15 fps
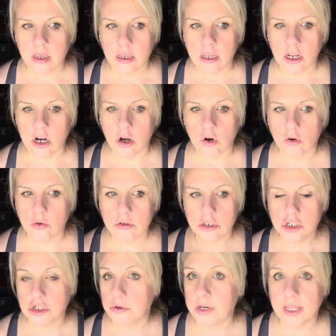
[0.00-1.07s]
you know,
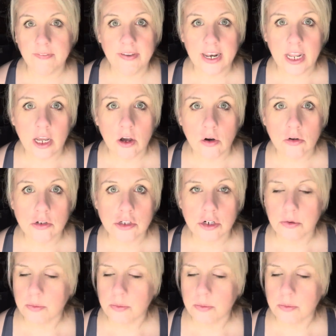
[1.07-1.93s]
Judy videos or